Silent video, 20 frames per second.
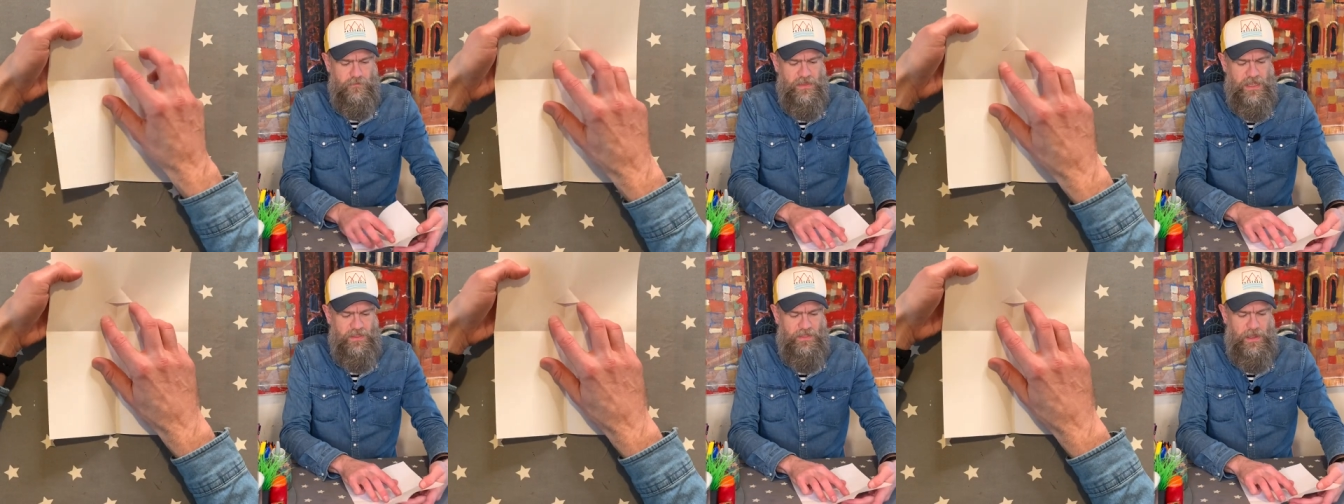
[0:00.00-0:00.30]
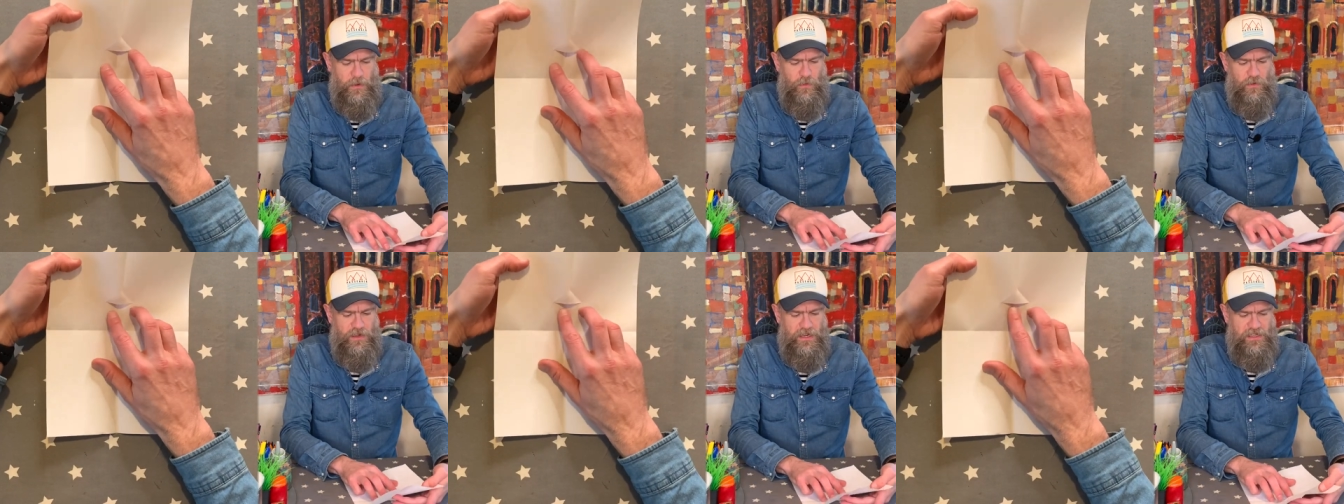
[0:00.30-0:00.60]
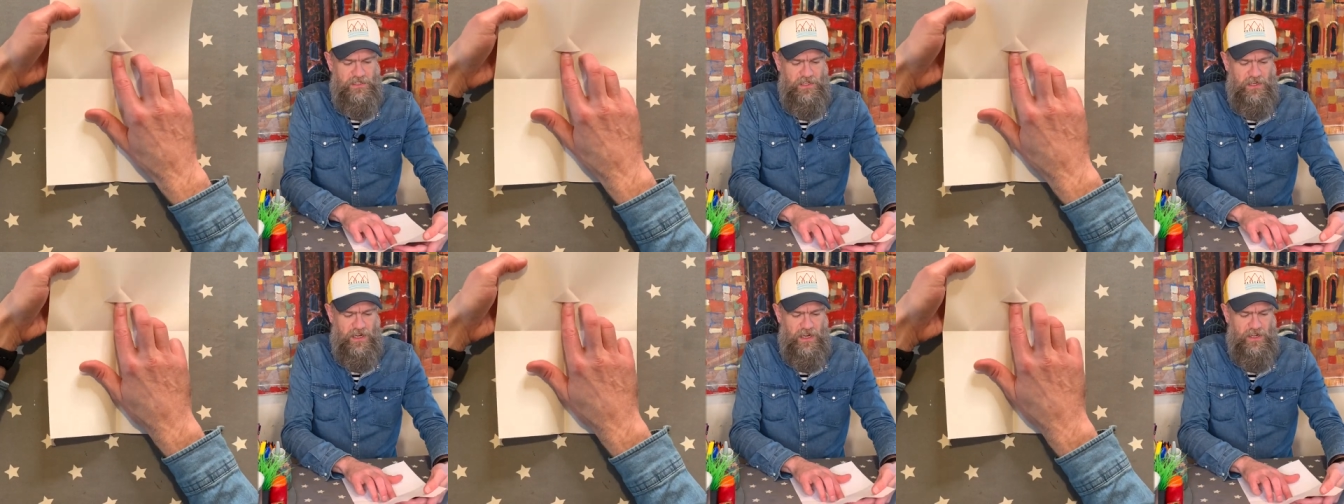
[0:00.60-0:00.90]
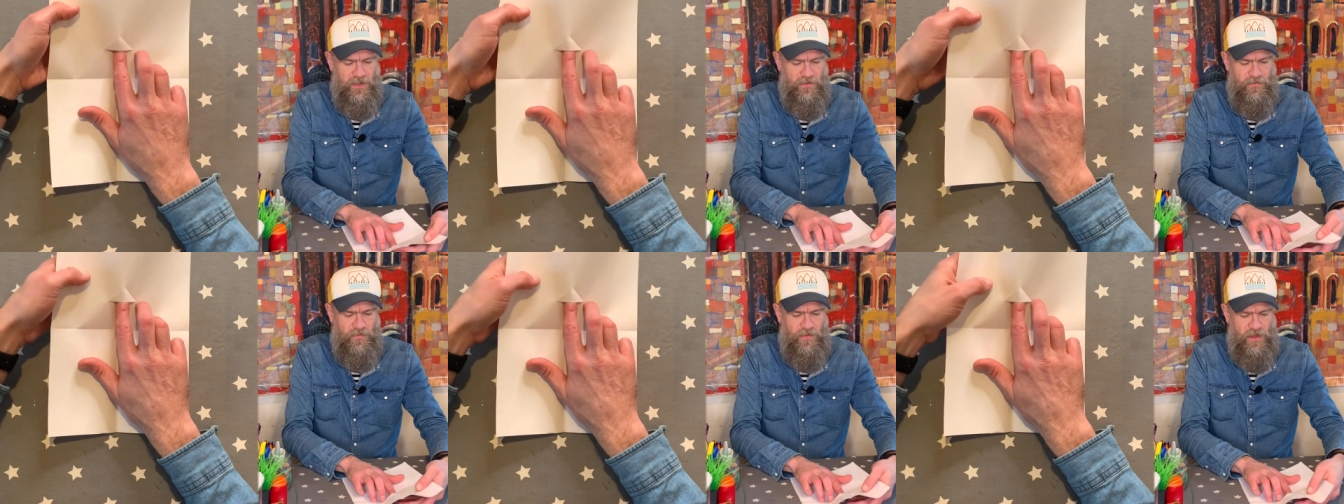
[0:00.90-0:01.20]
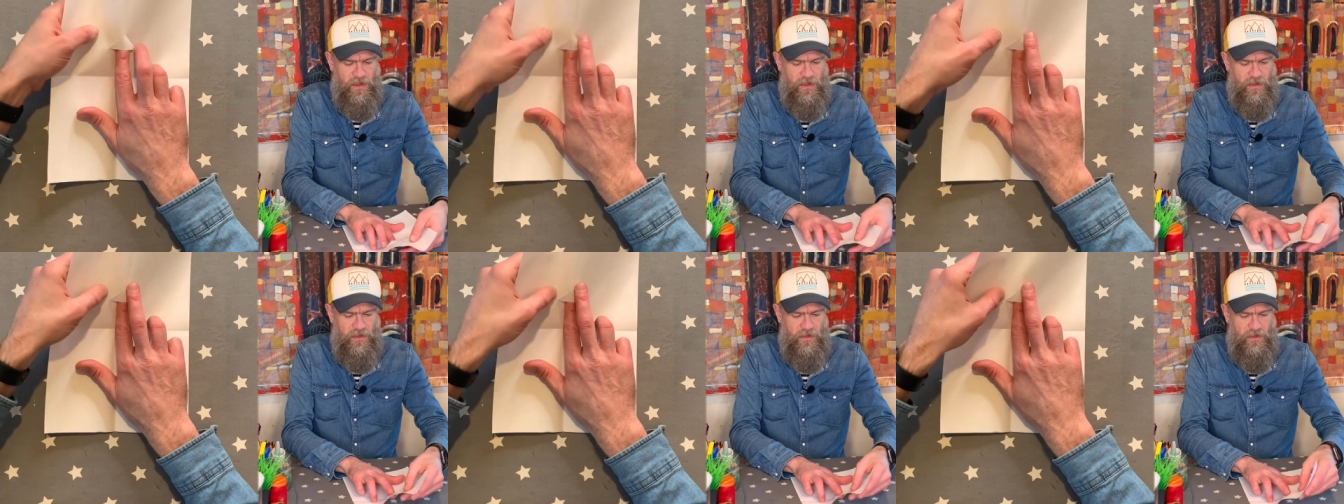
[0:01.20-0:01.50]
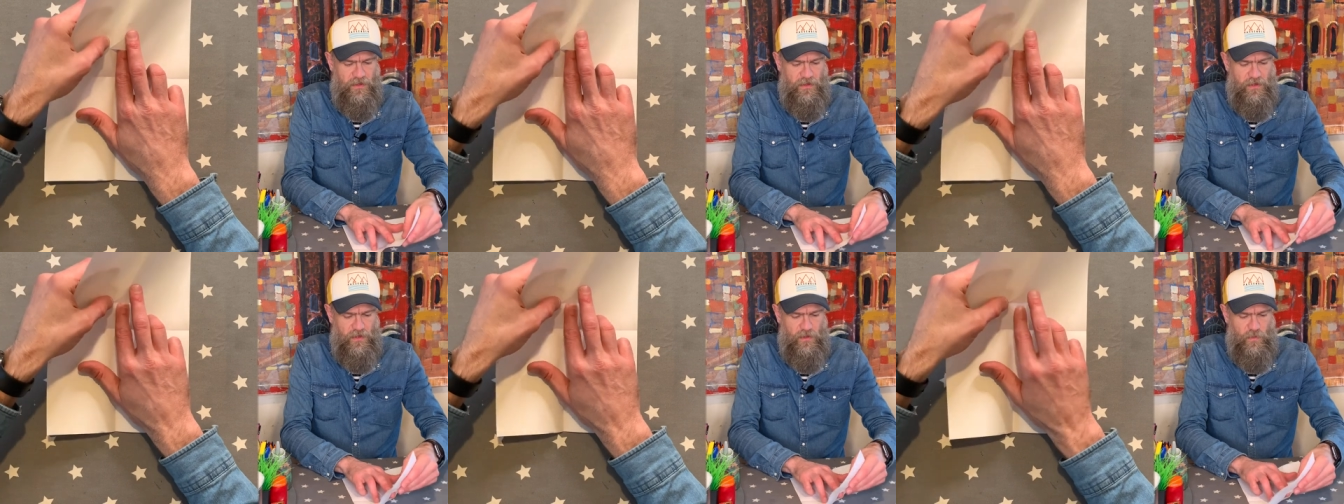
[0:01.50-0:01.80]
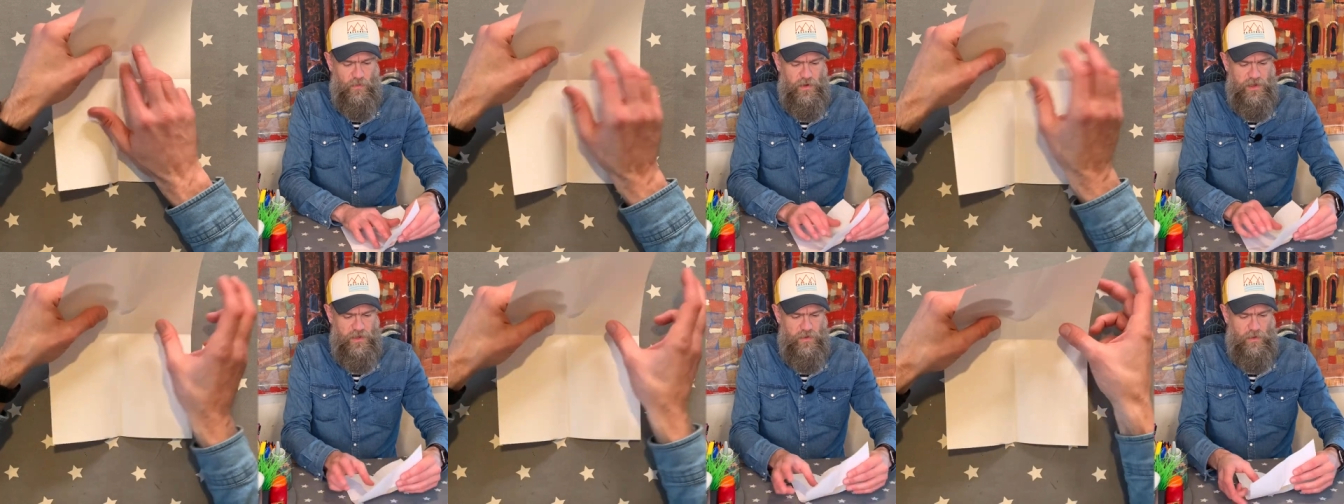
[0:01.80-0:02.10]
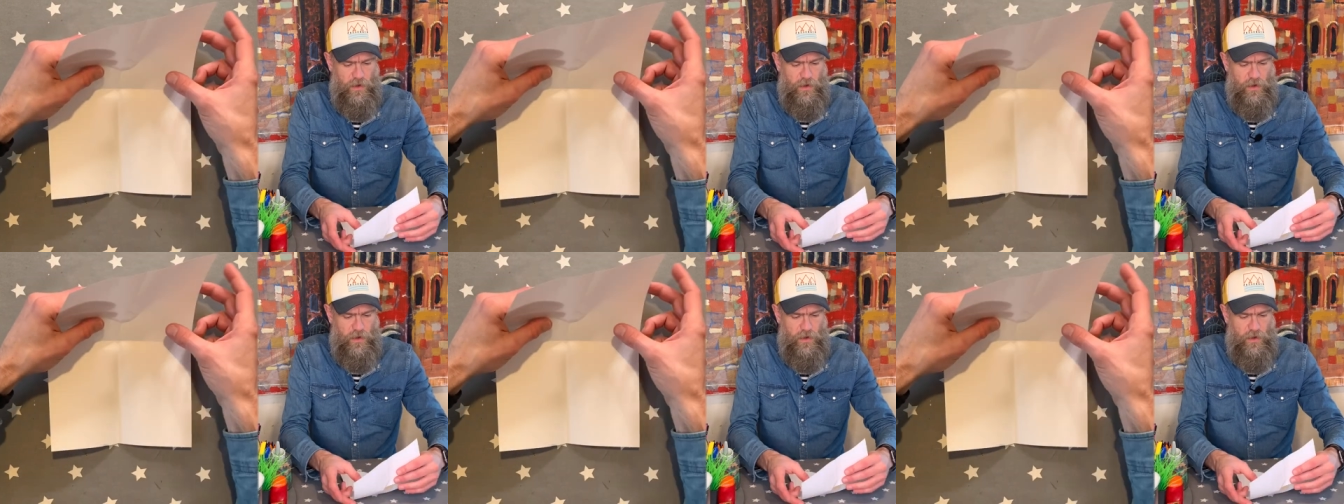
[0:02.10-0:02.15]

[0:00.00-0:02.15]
and that will need to kind of, when you